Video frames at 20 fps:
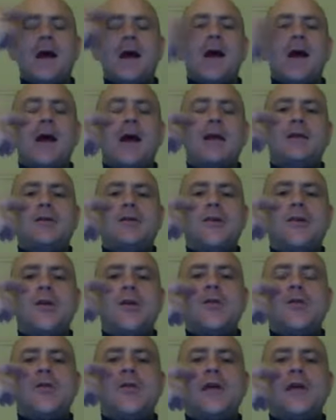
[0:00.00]
I
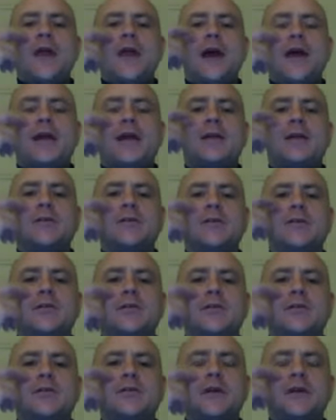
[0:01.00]
know that I can
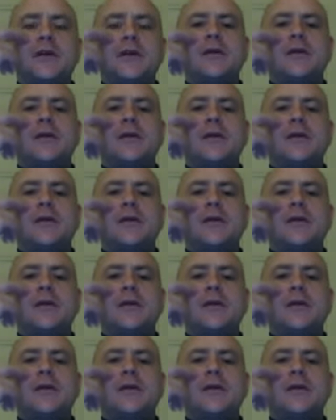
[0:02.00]
do it.